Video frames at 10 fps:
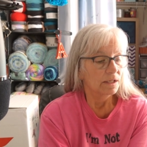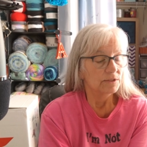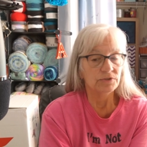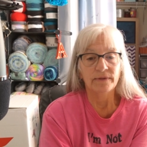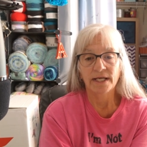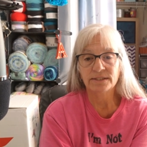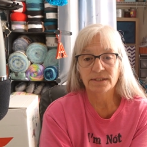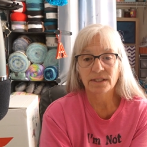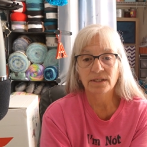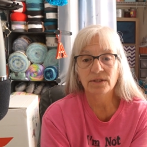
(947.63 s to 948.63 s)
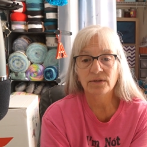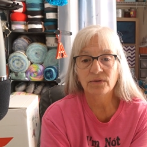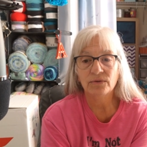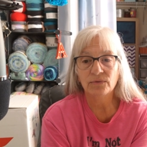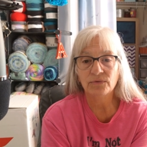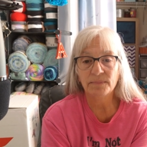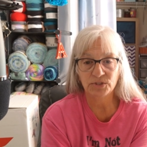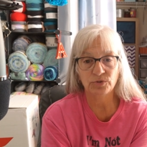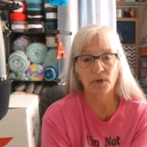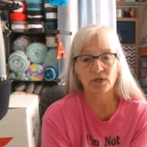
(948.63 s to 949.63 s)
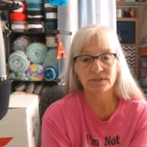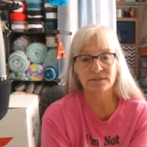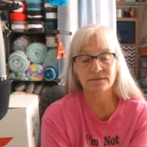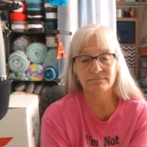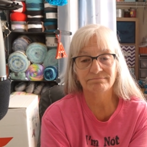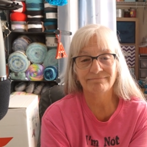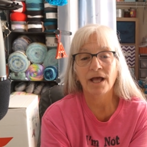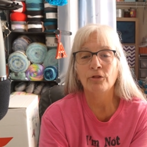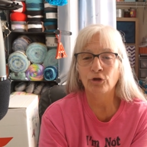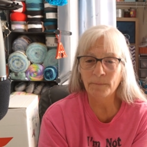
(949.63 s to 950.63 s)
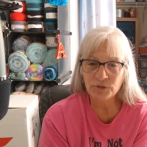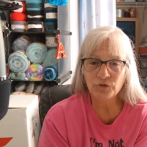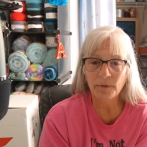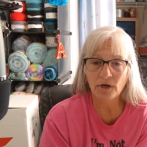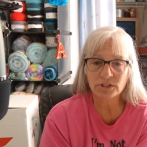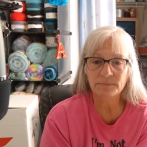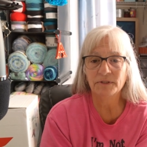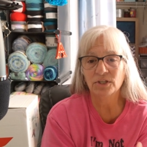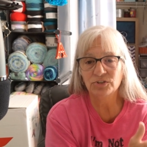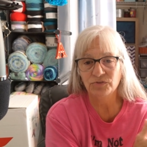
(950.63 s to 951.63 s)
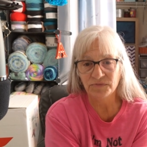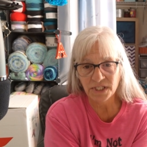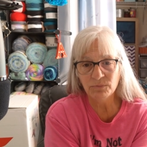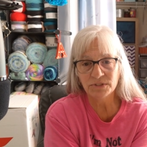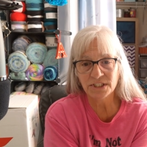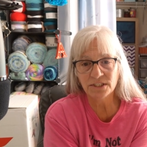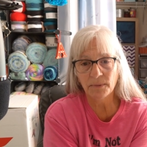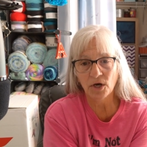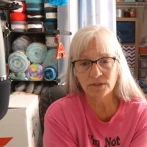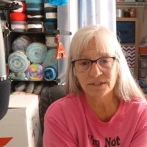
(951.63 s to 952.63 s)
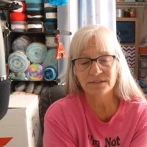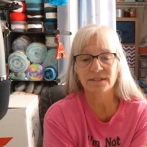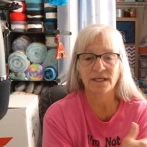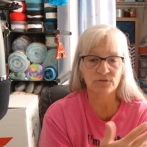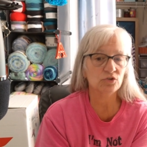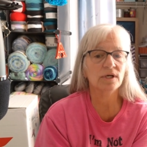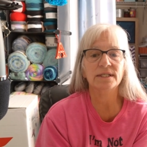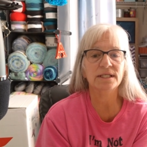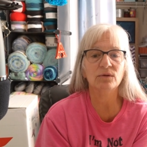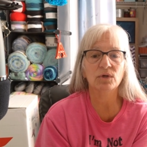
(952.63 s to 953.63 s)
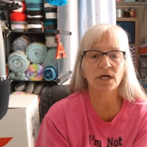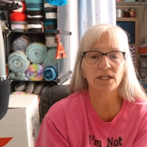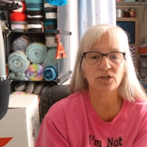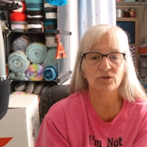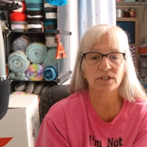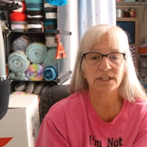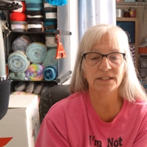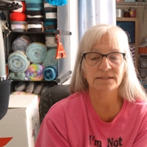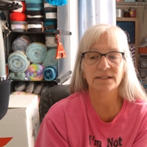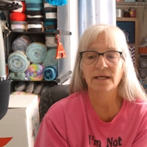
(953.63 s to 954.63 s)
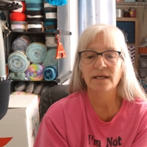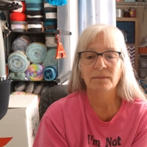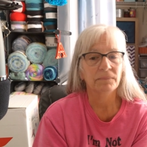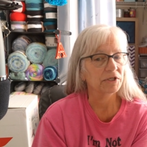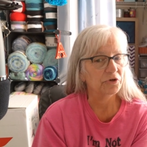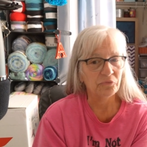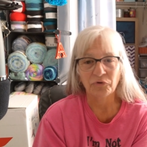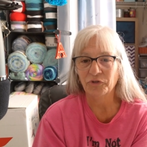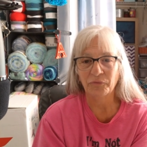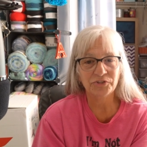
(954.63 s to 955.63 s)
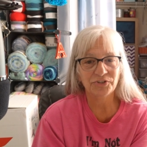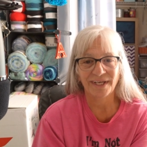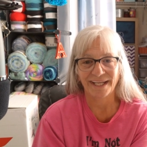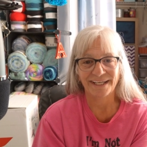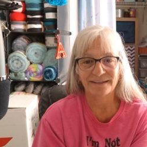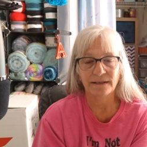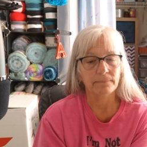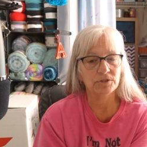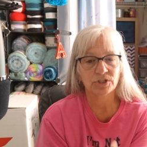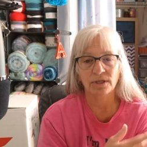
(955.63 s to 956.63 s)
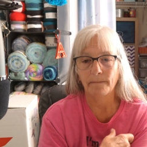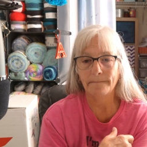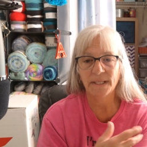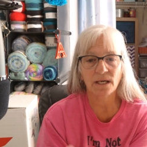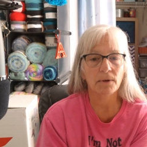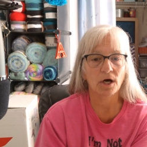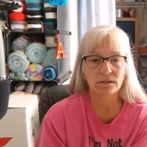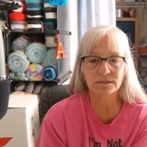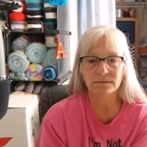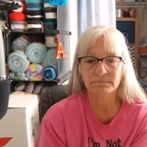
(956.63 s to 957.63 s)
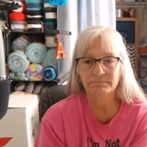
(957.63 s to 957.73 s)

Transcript: So that's the mystery boxes. They're mystery boxes because you've seen what's in the boxes. It gives you an idea what kind of yarn it is, but you won't know what you're getting. I'm just going to pick a box.